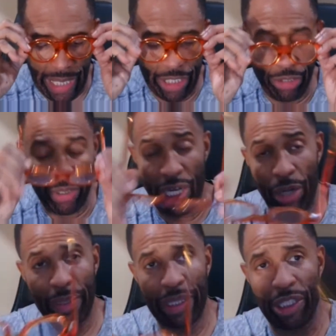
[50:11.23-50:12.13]
And you
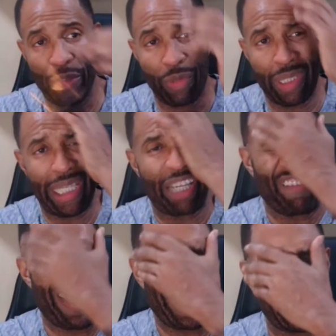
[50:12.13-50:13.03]
tell me that you want to take
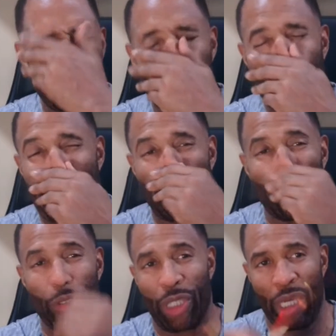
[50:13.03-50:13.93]
advantage of the
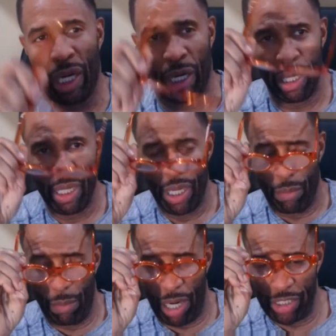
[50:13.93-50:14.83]
special, the uh,
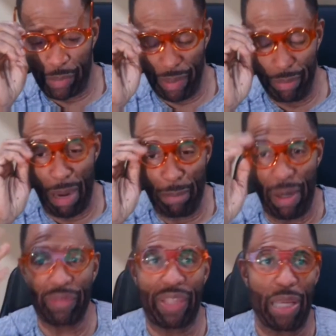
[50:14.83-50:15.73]
March, my
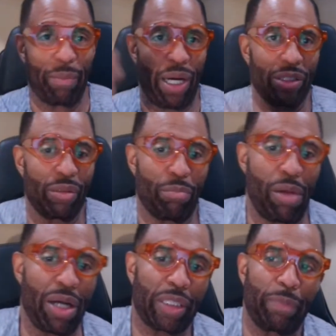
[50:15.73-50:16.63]
birthday month,
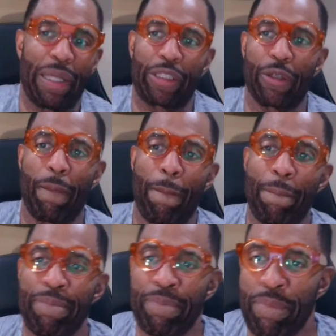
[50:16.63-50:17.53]
March special,
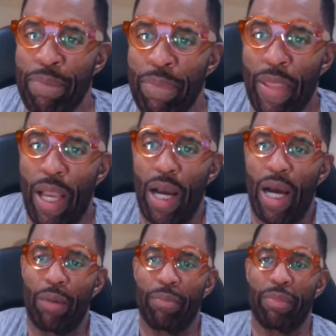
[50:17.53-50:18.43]

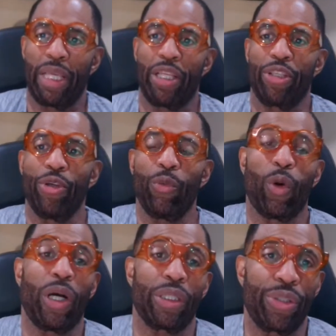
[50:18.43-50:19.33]
uh, that you
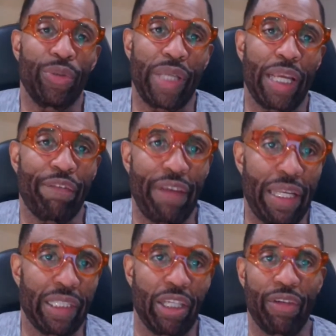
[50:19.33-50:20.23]
want to take
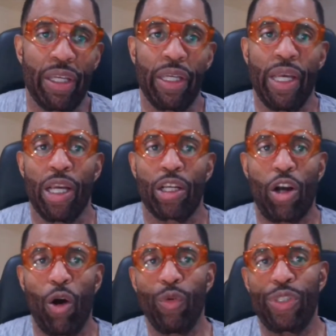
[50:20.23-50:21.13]
advantage of it.
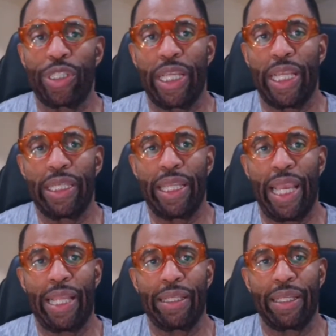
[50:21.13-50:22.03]
Coach Ken
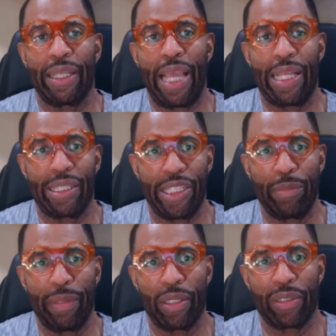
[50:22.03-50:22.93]
Canion at
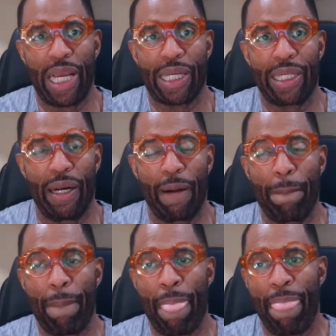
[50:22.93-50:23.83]
gmail.com.